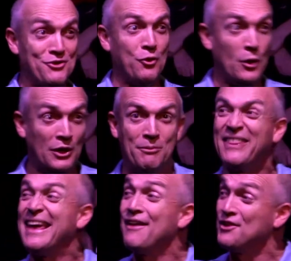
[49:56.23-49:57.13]
the world, but
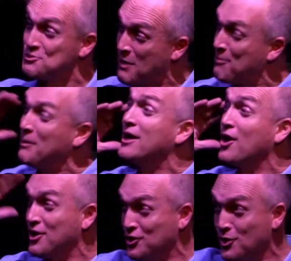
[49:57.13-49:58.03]
the others might be going,
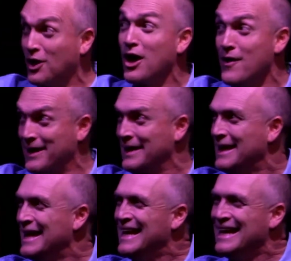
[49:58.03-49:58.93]
you are going.
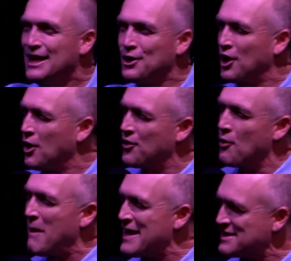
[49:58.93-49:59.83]
You know, the
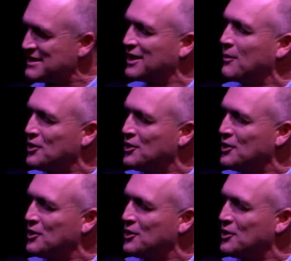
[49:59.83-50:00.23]
amazing thing when you